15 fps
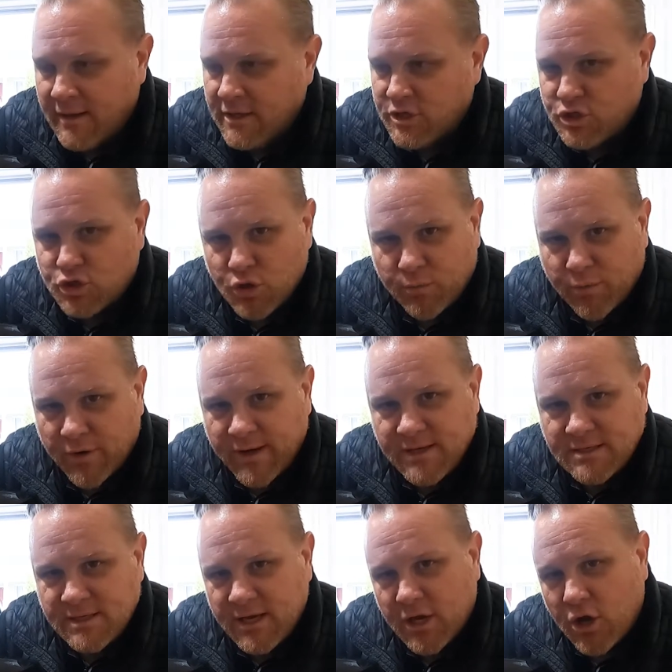Super
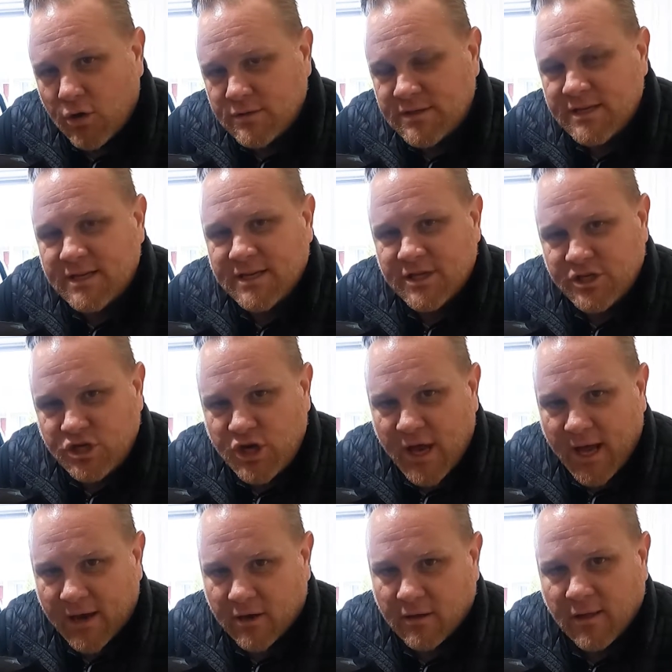easy. It goes into the
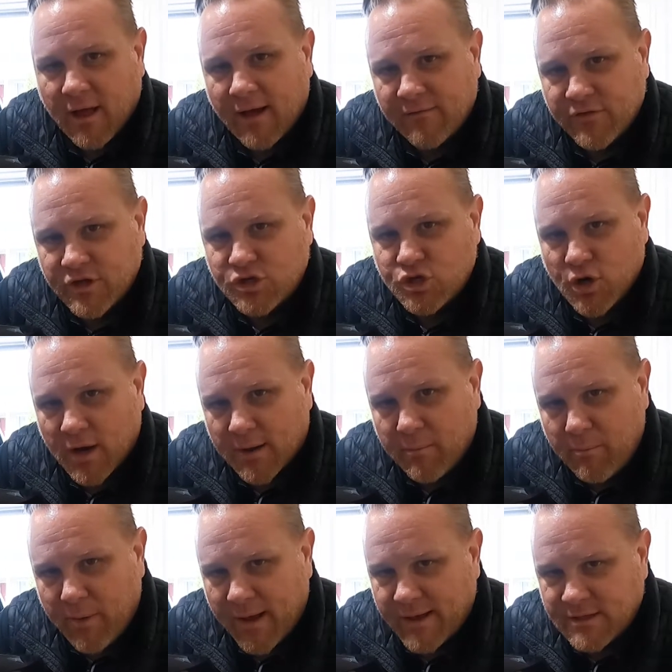channel of the truck
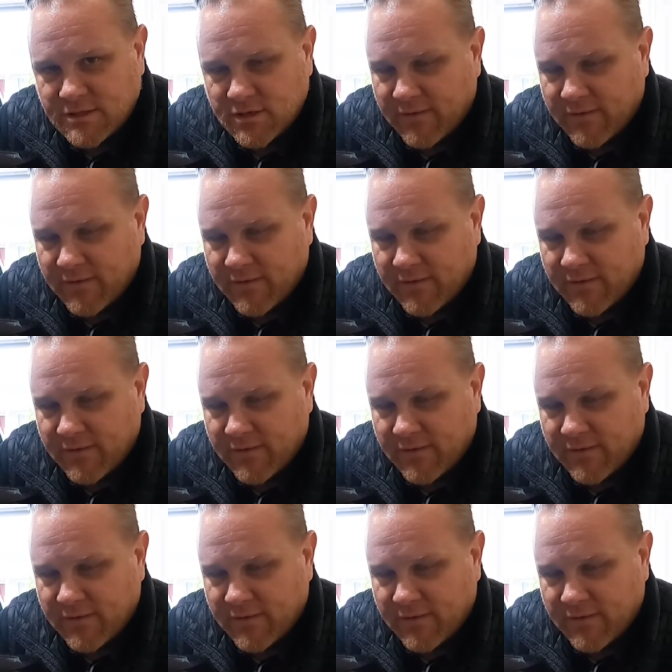bed,